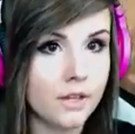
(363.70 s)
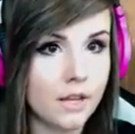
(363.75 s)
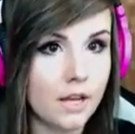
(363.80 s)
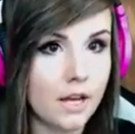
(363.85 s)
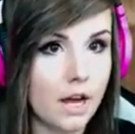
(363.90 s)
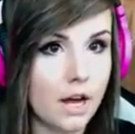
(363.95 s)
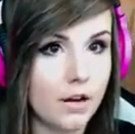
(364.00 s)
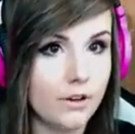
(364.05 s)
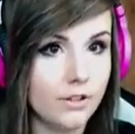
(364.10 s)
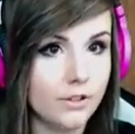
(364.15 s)

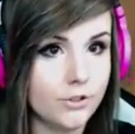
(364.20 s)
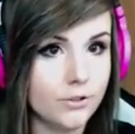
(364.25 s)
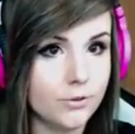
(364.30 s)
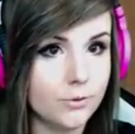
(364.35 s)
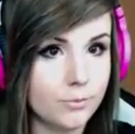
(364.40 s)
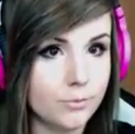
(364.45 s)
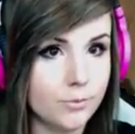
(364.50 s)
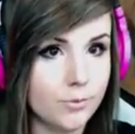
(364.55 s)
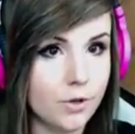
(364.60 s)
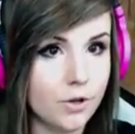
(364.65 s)
how you
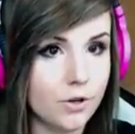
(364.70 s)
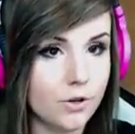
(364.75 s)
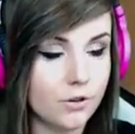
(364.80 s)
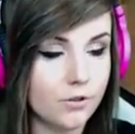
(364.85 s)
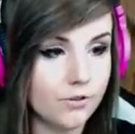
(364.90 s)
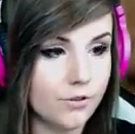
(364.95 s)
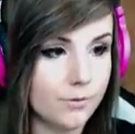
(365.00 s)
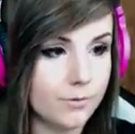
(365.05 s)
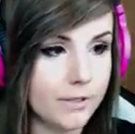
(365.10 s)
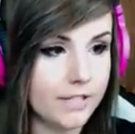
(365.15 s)
smoke
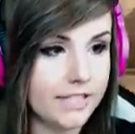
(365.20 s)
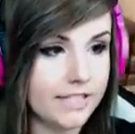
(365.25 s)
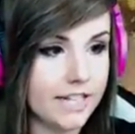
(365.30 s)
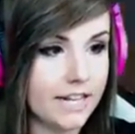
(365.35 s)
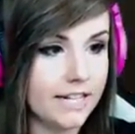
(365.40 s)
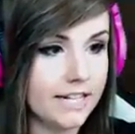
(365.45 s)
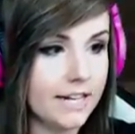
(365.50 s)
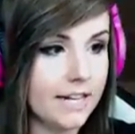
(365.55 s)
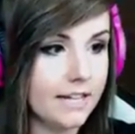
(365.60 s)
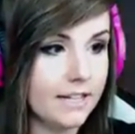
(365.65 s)
from the
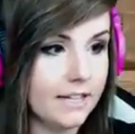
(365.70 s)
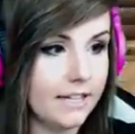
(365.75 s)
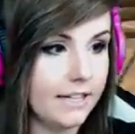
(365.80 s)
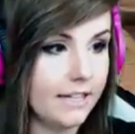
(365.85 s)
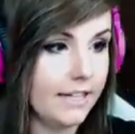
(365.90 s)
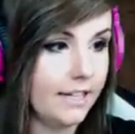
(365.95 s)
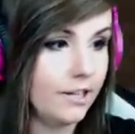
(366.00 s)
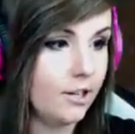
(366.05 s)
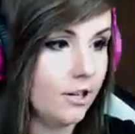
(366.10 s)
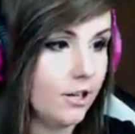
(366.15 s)
side alley
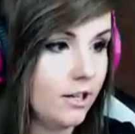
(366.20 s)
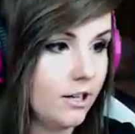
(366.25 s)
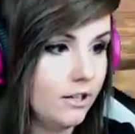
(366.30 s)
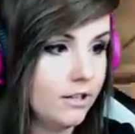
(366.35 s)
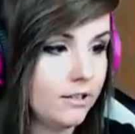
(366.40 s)
here.